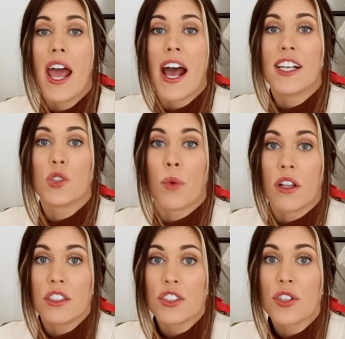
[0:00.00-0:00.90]
as
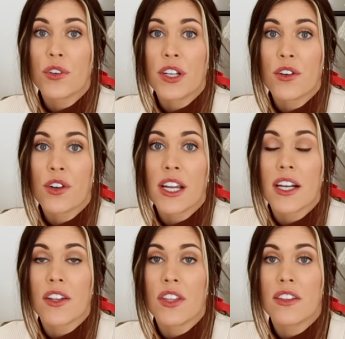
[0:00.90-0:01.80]
well as the greenery,
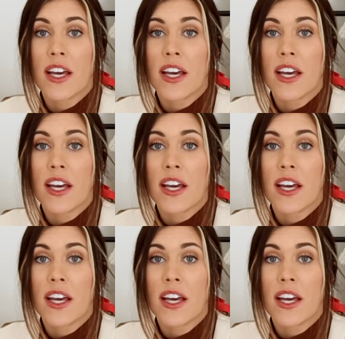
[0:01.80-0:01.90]
and I think